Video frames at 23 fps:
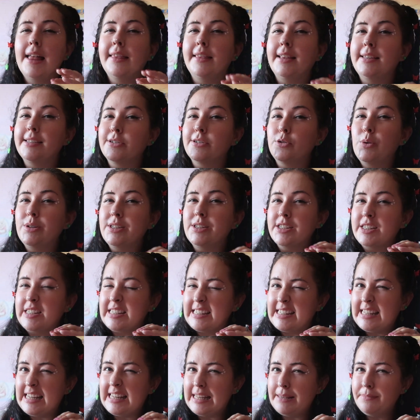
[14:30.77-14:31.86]
there's always a
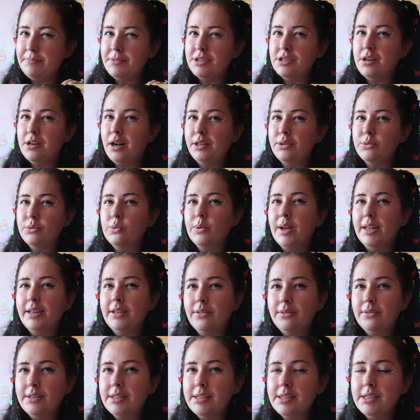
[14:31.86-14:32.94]
slim chance we'll get it
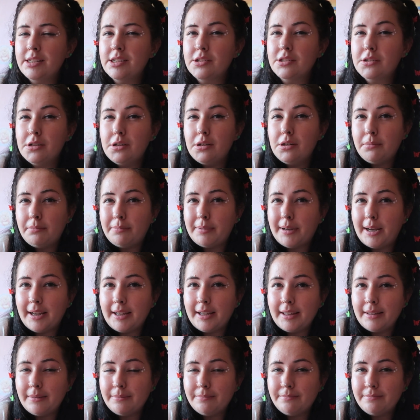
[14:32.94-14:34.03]
on Disney Store,
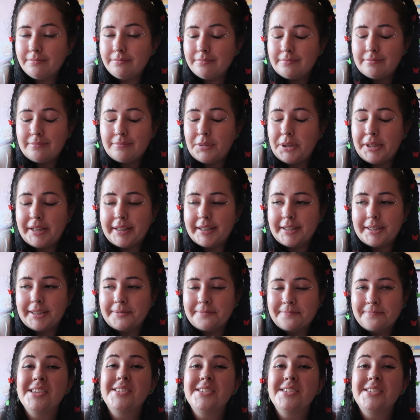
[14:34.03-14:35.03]
but we didn't.